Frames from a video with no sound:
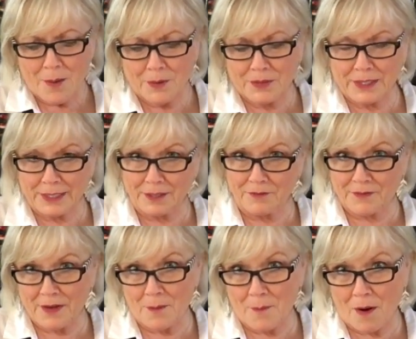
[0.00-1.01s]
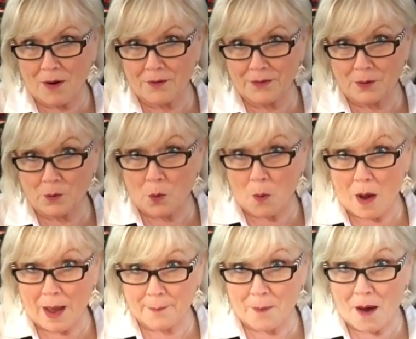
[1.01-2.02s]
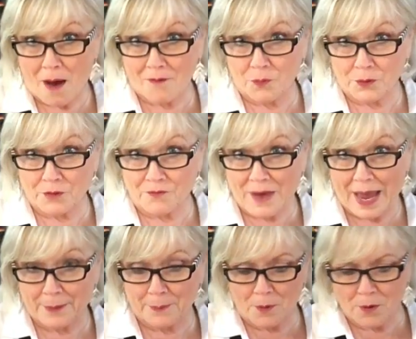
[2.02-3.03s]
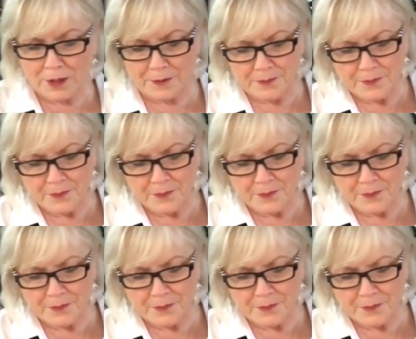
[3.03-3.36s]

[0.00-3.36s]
but the little felt marker that will wipe off with a fine point.